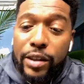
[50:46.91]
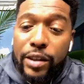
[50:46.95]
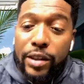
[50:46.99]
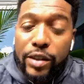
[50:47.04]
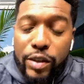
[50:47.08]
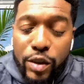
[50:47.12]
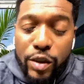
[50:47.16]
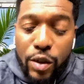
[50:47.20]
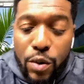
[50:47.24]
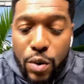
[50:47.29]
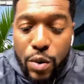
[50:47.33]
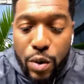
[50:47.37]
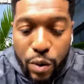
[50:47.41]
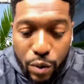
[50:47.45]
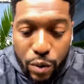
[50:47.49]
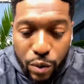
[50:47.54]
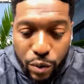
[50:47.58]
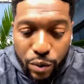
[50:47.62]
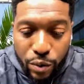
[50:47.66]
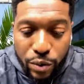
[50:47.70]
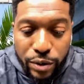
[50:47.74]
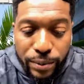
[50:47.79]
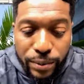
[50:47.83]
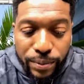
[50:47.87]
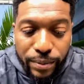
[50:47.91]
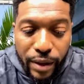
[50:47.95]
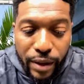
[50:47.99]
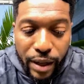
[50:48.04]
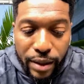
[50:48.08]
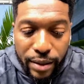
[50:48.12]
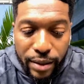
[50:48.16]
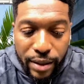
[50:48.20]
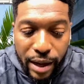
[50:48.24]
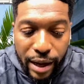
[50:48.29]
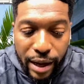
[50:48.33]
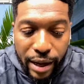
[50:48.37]
It's so old
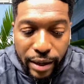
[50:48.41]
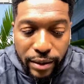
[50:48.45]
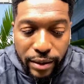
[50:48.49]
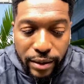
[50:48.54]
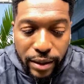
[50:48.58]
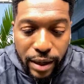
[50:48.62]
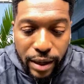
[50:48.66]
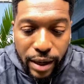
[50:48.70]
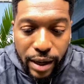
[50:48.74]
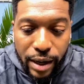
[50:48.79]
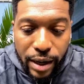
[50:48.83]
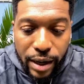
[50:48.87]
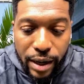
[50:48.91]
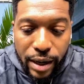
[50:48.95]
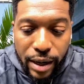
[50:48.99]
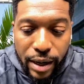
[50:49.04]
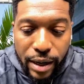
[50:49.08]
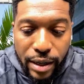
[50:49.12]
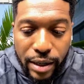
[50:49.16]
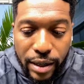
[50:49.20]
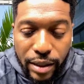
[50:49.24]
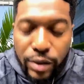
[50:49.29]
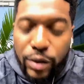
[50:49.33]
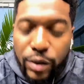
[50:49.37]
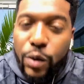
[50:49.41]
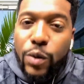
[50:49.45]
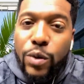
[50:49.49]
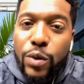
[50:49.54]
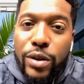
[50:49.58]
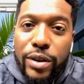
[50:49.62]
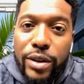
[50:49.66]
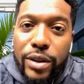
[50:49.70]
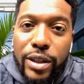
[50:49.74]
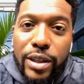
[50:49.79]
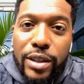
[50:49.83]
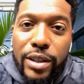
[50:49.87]
that uh, it's
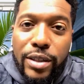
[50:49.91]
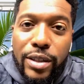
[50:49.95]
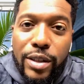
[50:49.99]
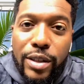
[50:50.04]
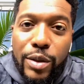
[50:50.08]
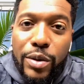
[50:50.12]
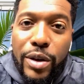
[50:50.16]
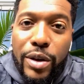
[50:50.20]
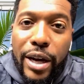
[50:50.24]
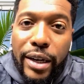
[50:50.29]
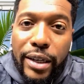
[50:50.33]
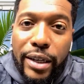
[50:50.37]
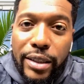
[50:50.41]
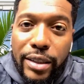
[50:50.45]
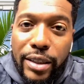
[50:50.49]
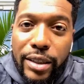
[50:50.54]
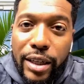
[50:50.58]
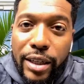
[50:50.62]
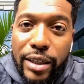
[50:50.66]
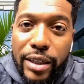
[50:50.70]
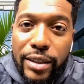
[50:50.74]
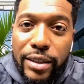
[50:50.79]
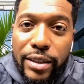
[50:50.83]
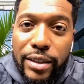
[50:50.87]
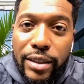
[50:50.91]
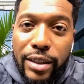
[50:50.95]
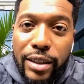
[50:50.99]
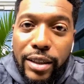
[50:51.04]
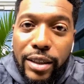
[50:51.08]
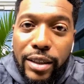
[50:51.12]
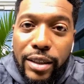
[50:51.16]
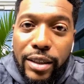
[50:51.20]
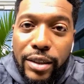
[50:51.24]
older than the United States.